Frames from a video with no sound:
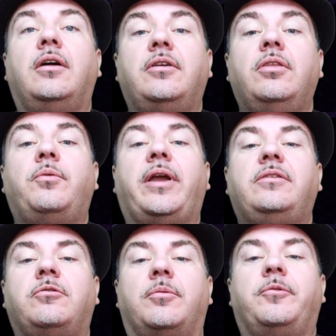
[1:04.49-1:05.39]
Another way
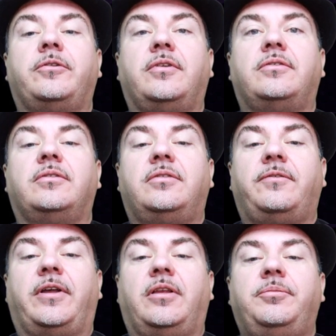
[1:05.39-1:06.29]
drug resistance
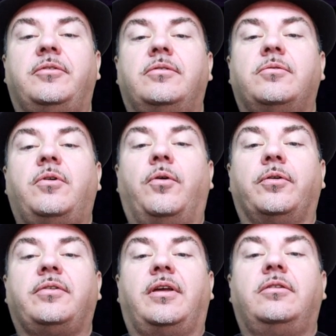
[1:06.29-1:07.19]
develops is through
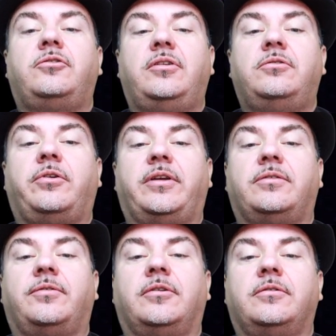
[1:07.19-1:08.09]
horizontal gene
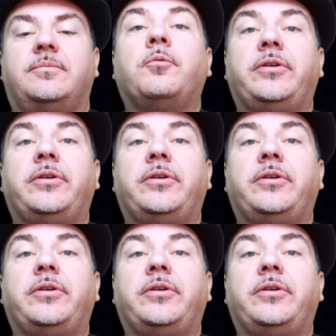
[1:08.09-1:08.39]
transfer.